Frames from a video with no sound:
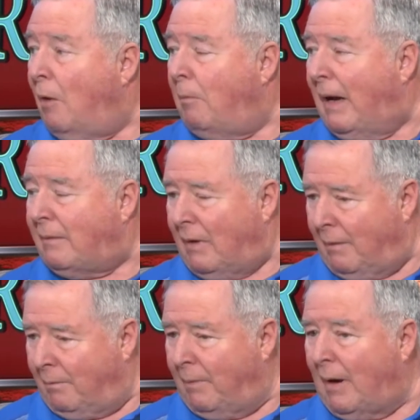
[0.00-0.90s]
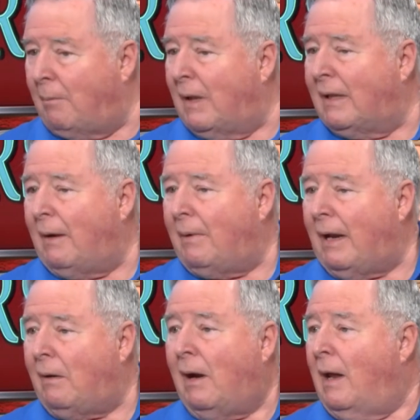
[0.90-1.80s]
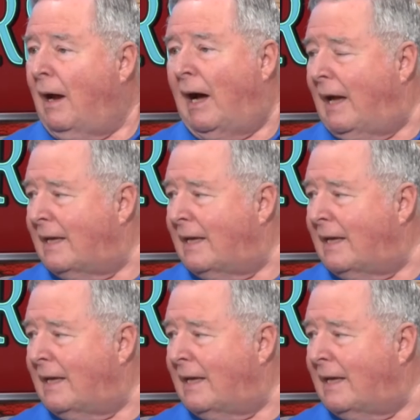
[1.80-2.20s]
but uh, you know malaria uh,